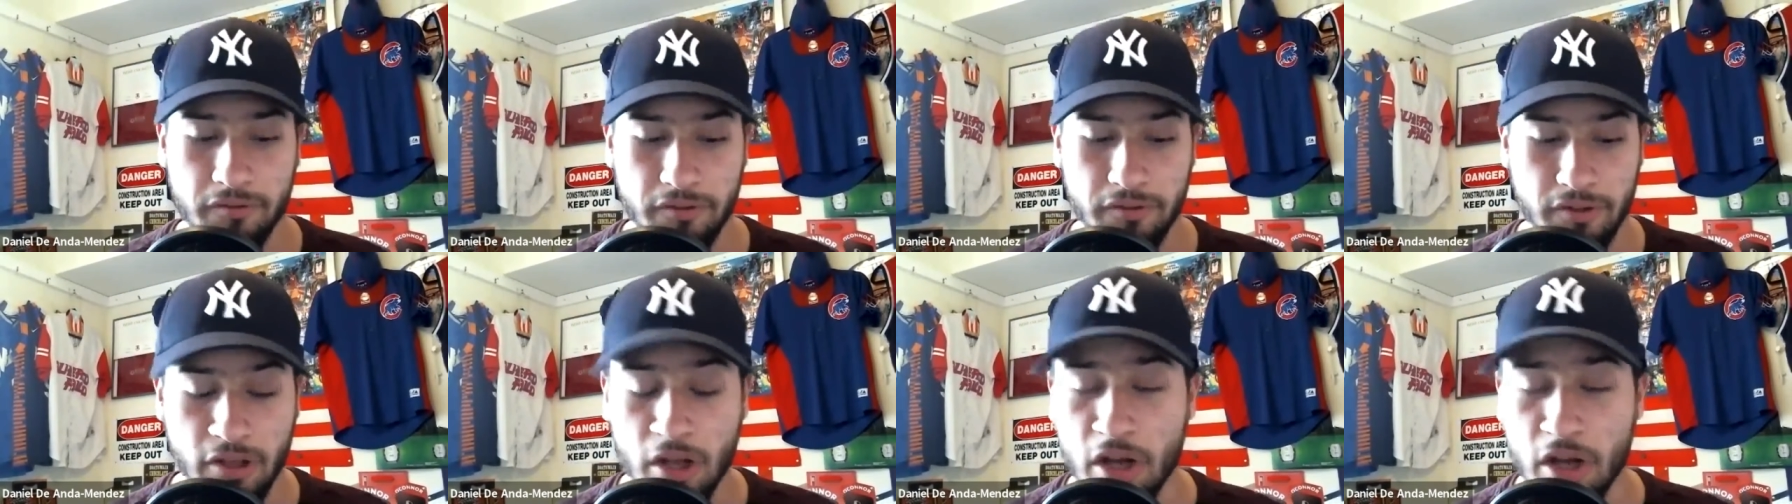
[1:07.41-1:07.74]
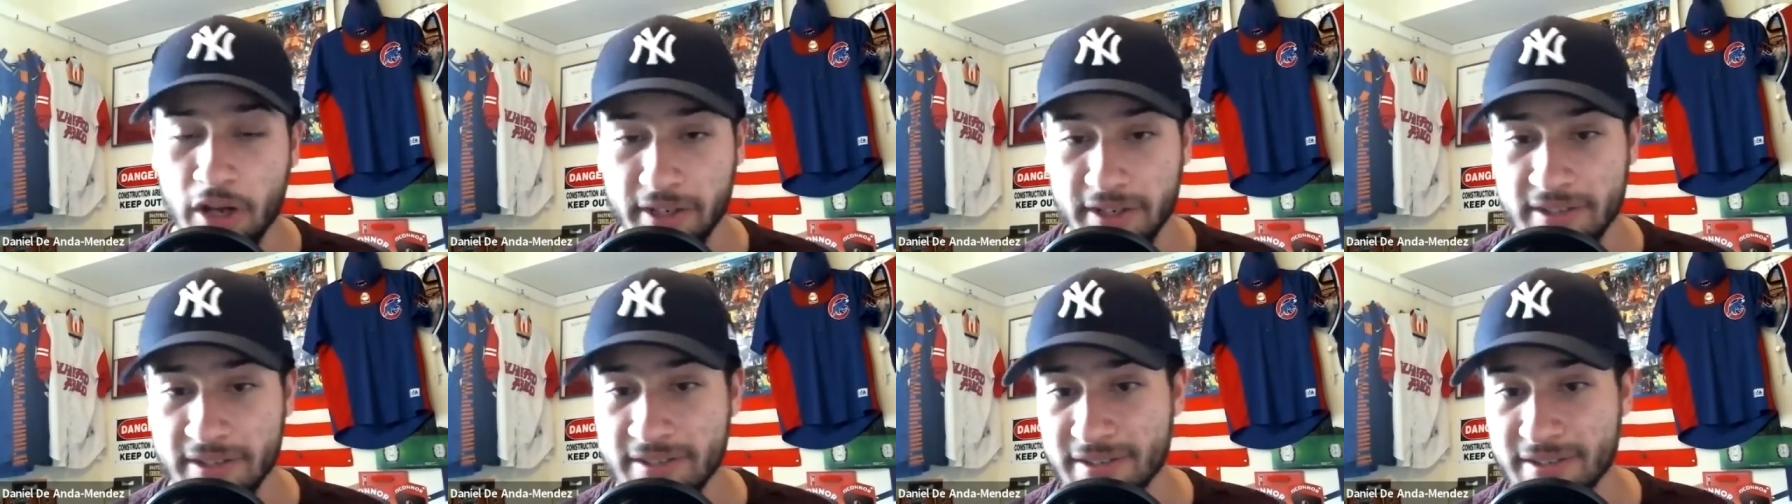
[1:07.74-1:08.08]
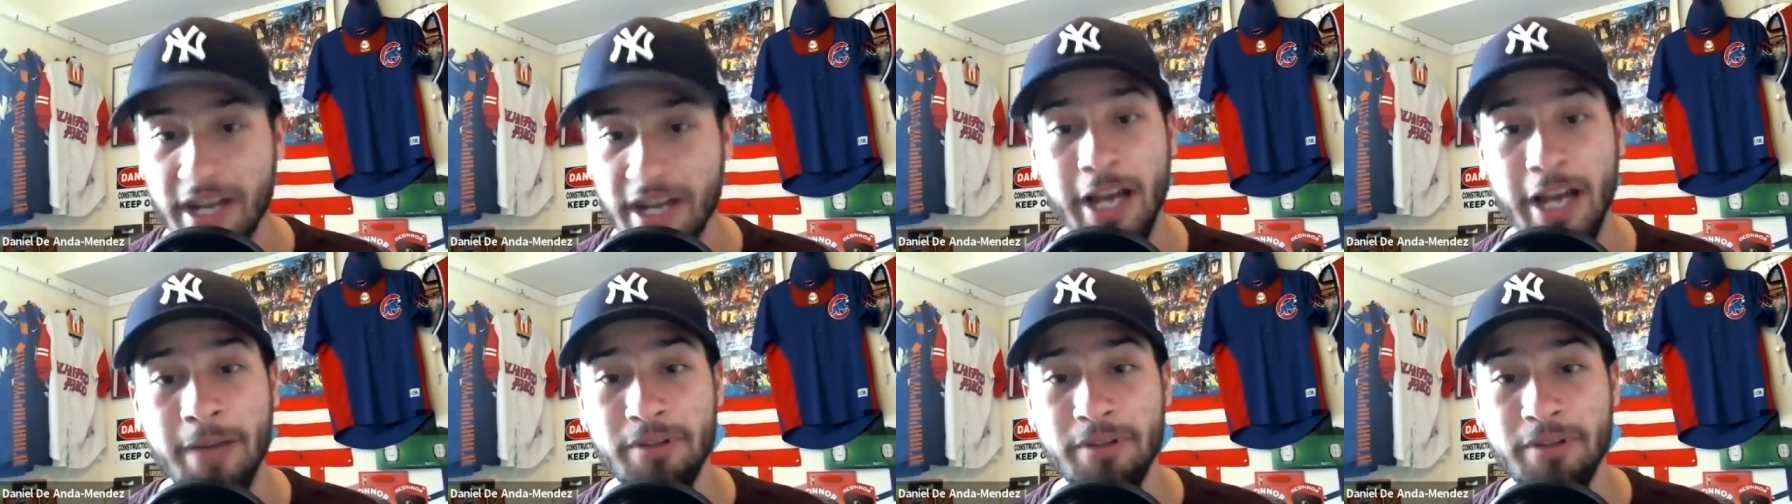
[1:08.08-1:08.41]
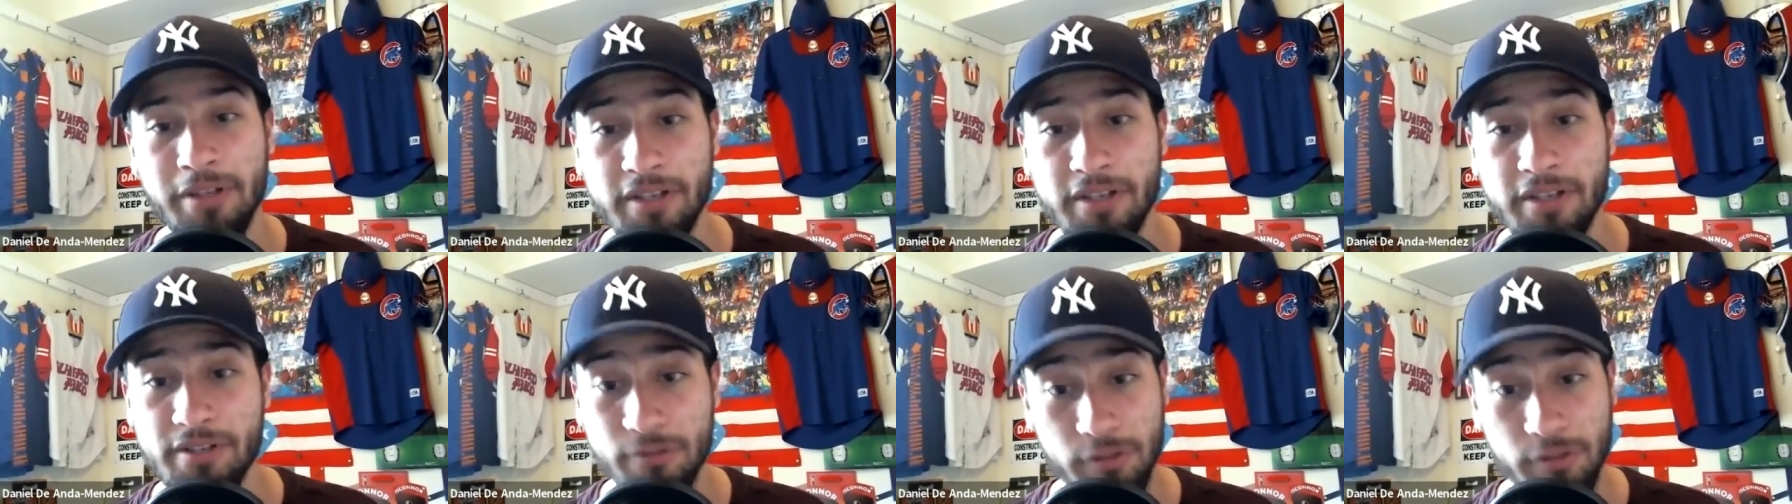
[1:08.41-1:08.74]
longest time in the
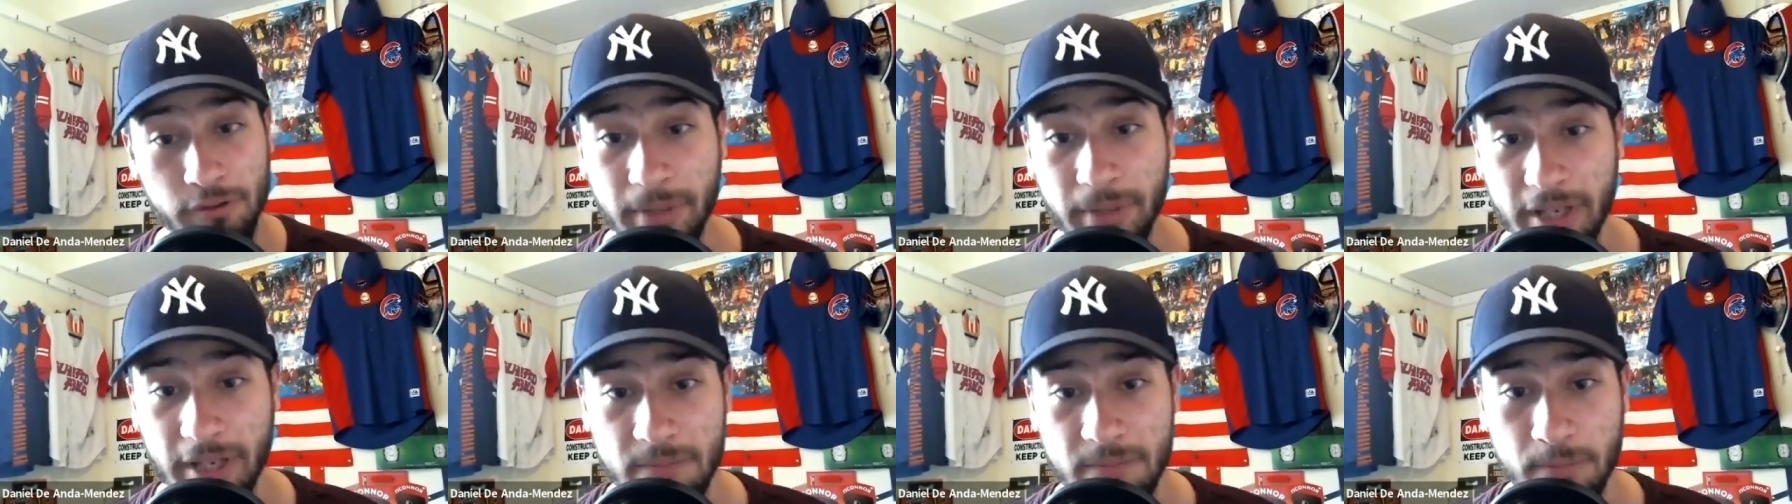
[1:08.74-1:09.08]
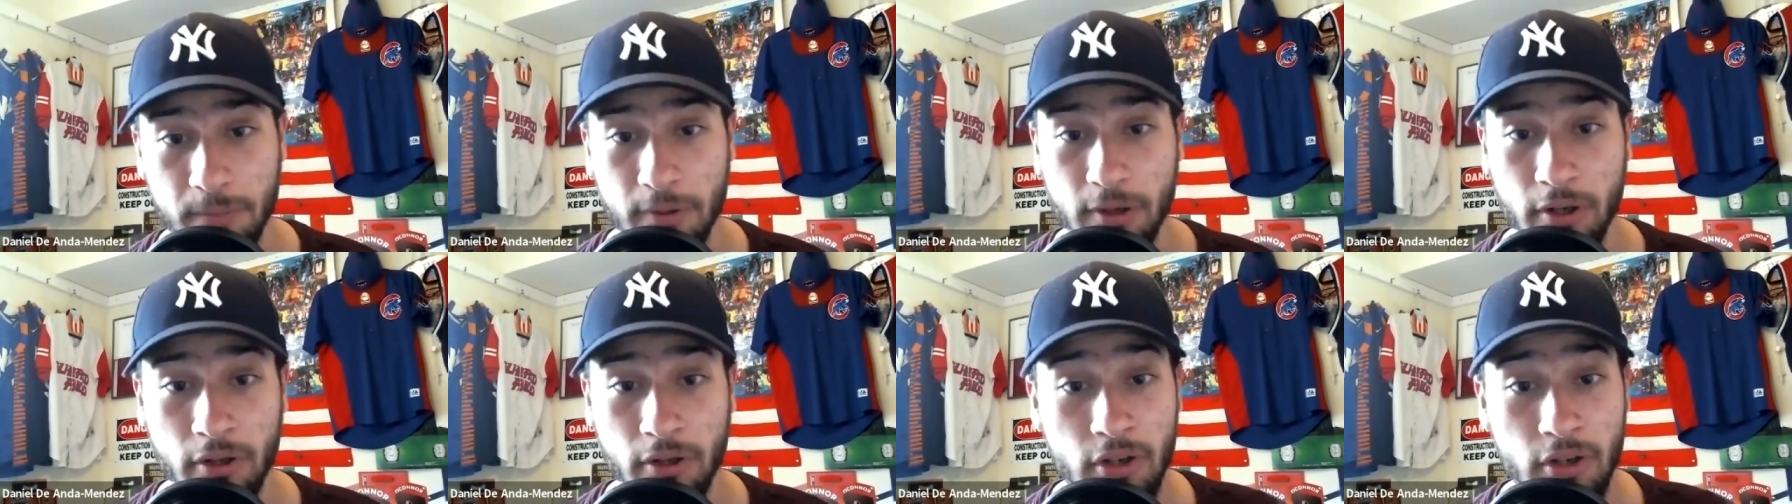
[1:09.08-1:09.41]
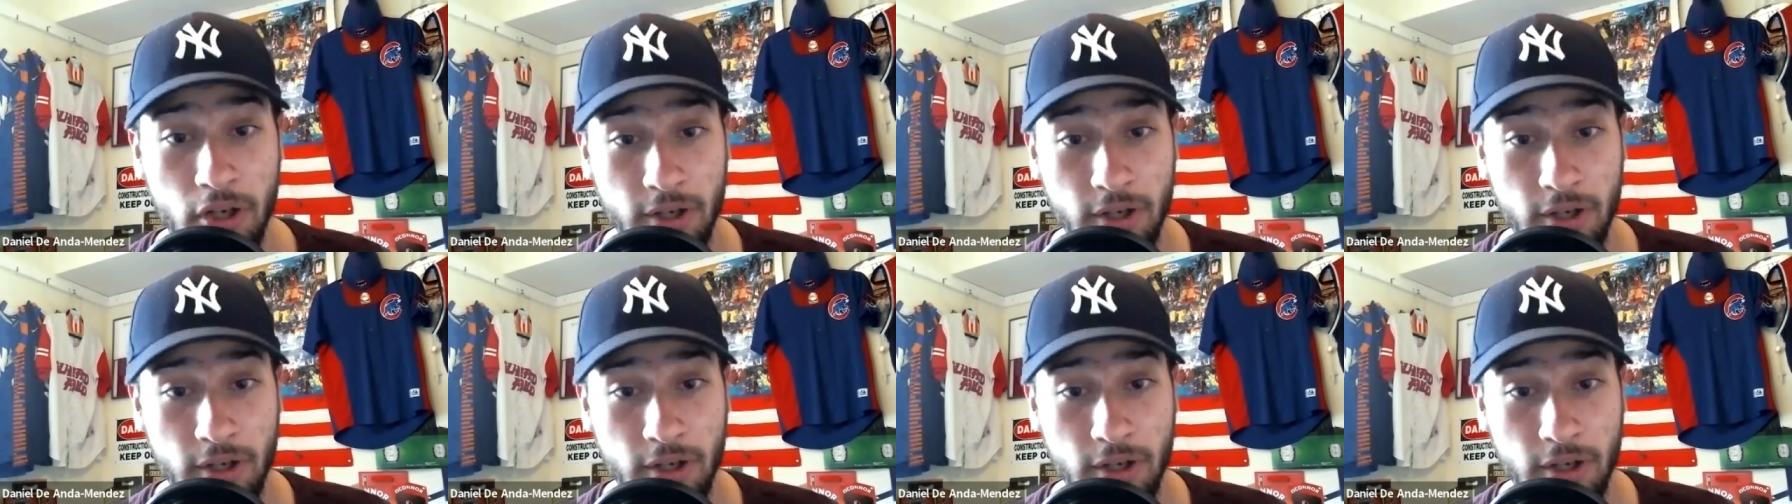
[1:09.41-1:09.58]
history of baseball,